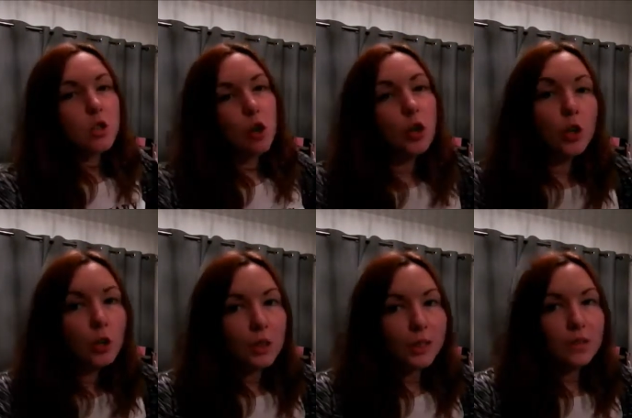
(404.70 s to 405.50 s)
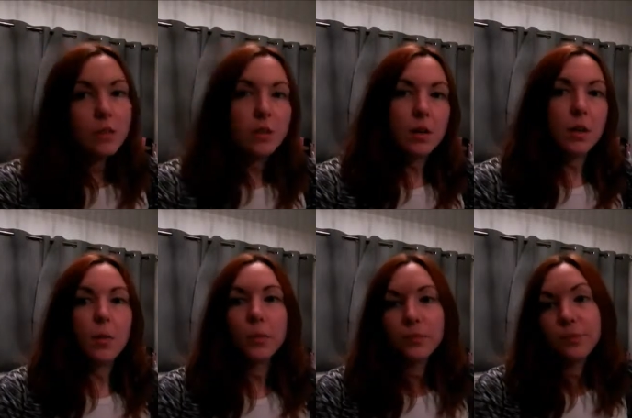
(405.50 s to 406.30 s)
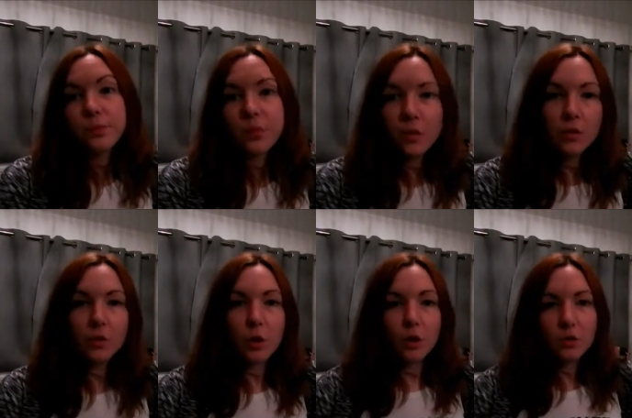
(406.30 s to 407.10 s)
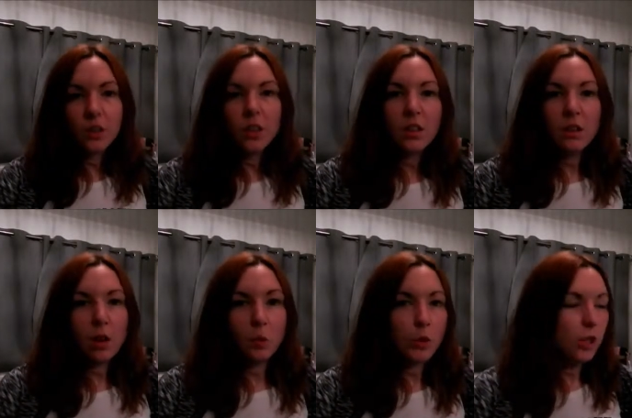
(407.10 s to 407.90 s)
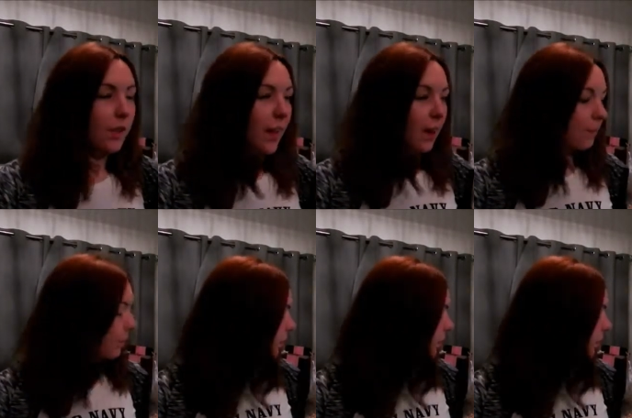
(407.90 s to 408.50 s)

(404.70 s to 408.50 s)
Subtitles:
a stronger colour, so you've got the option there.